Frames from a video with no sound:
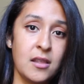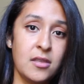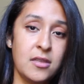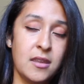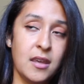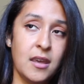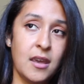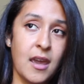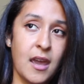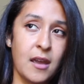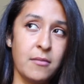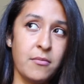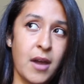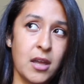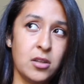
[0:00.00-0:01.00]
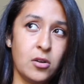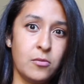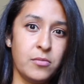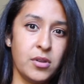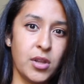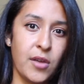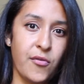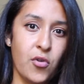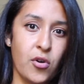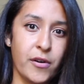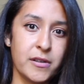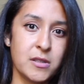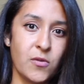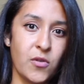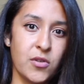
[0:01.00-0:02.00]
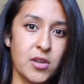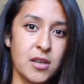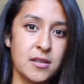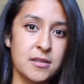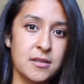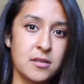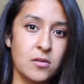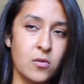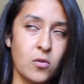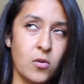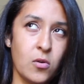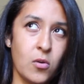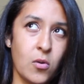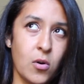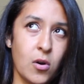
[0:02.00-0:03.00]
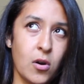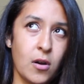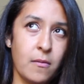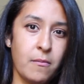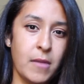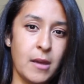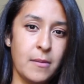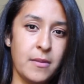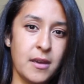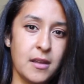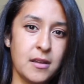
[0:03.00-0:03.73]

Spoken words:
The hem, I don't believe calls for this, or maybe it